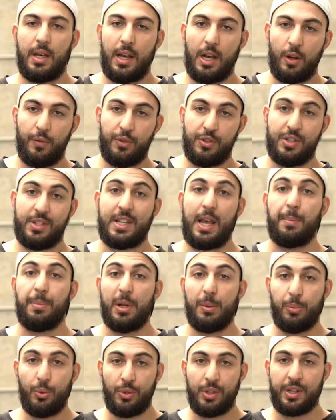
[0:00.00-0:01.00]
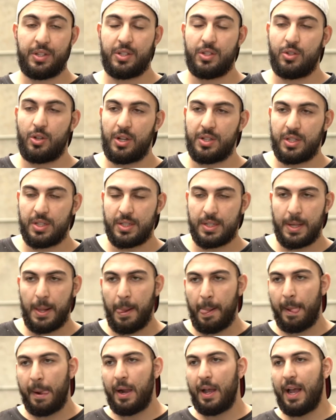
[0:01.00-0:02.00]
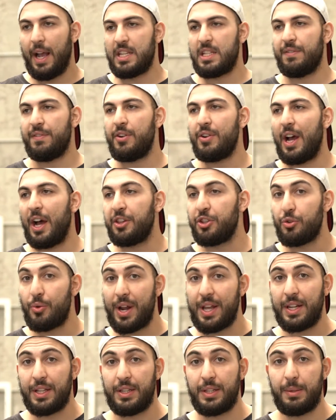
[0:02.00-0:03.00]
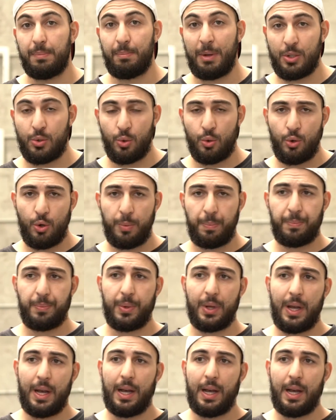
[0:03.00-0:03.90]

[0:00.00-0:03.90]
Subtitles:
and for scapular building exercises. It's a very underrated muscle group,